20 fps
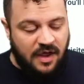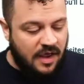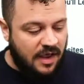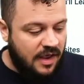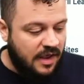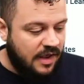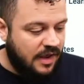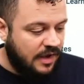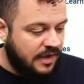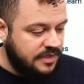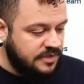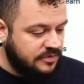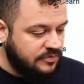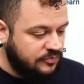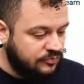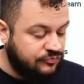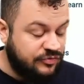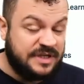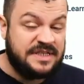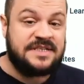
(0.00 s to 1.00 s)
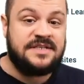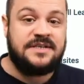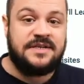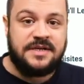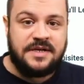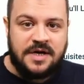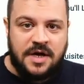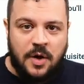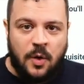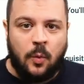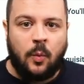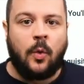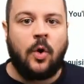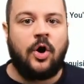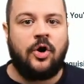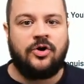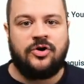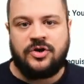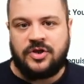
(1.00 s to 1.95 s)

written word